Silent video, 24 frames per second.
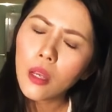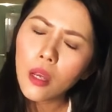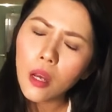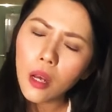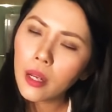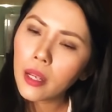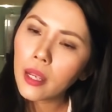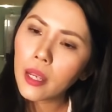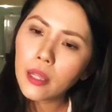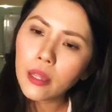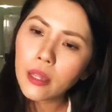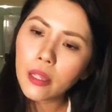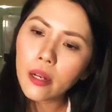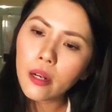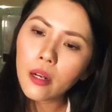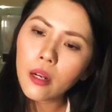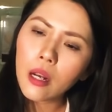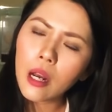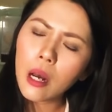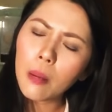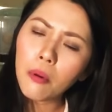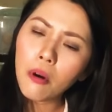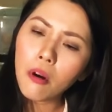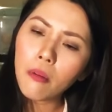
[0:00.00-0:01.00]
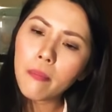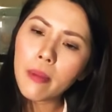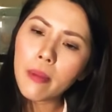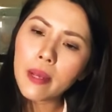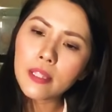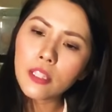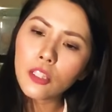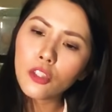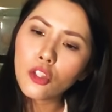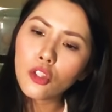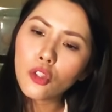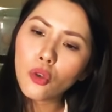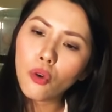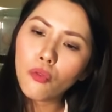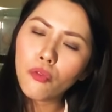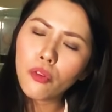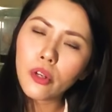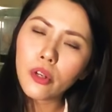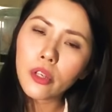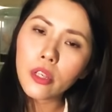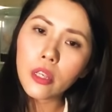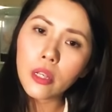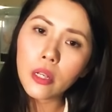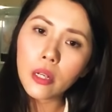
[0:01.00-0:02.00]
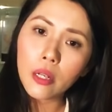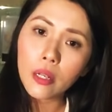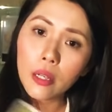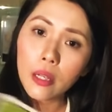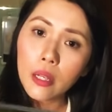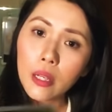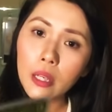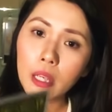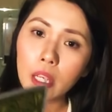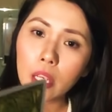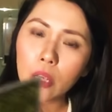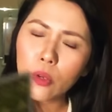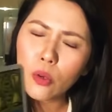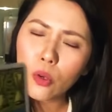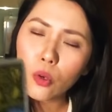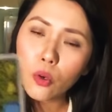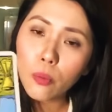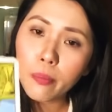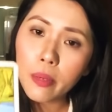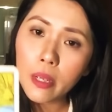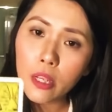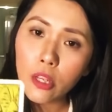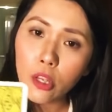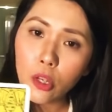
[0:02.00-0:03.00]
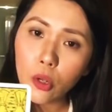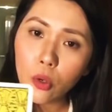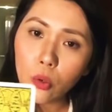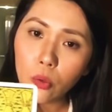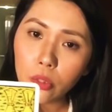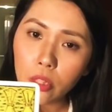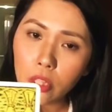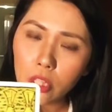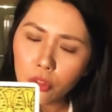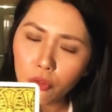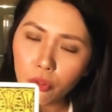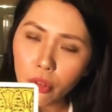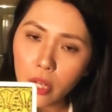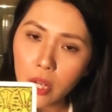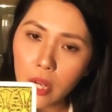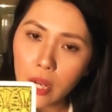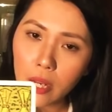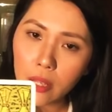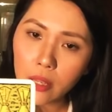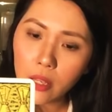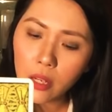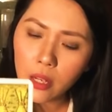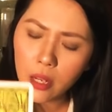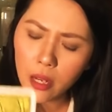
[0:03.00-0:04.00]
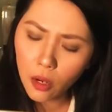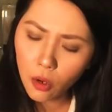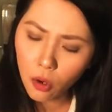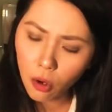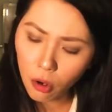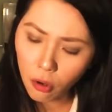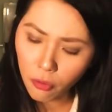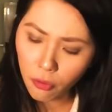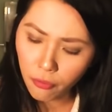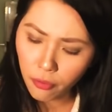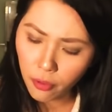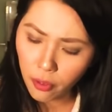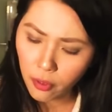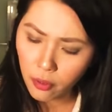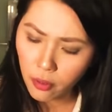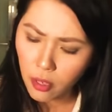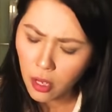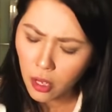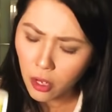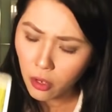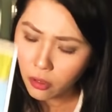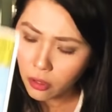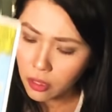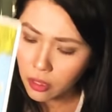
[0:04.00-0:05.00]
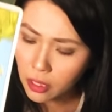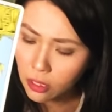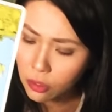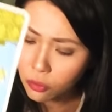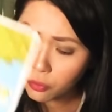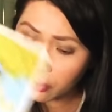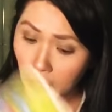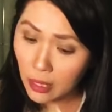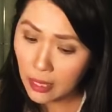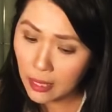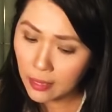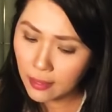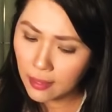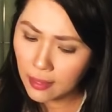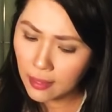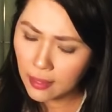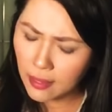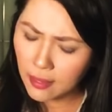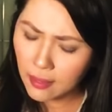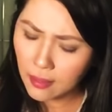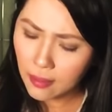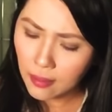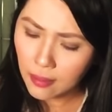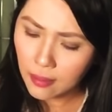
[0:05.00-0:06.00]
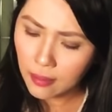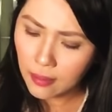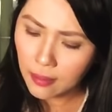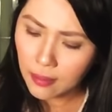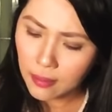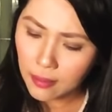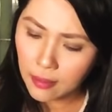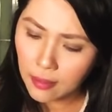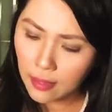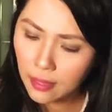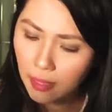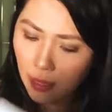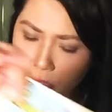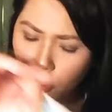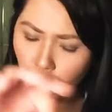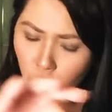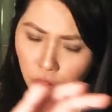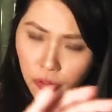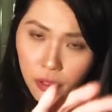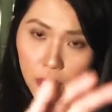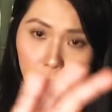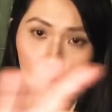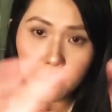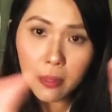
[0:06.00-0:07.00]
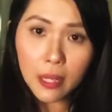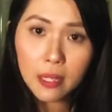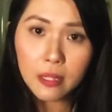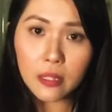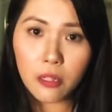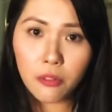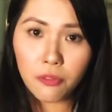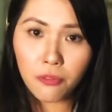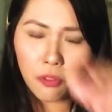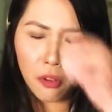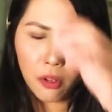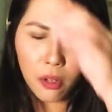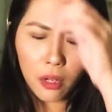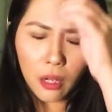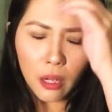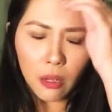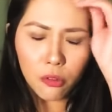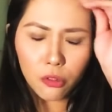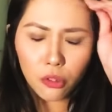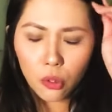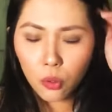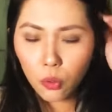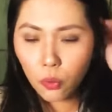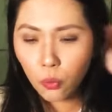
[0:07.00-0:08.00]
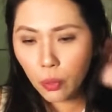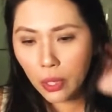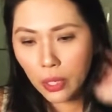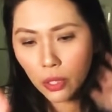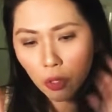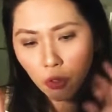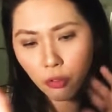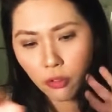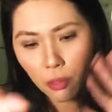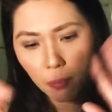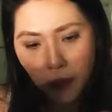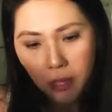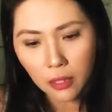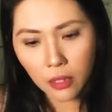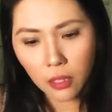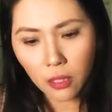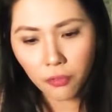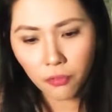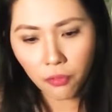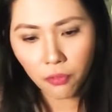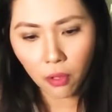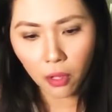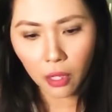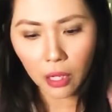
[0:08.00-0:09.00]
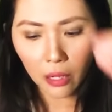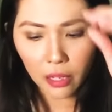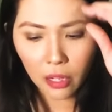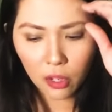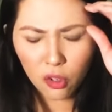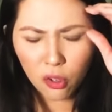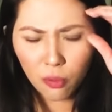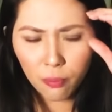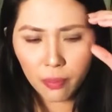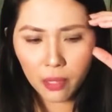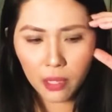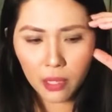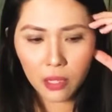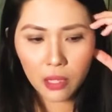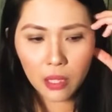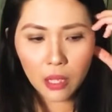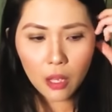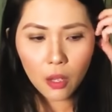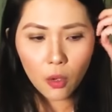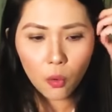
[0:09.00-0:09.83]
Again, there are a couple of messages over here. It could be you disregarding an offer, disregarding the three-party fallout. So where three-party fallout, it could be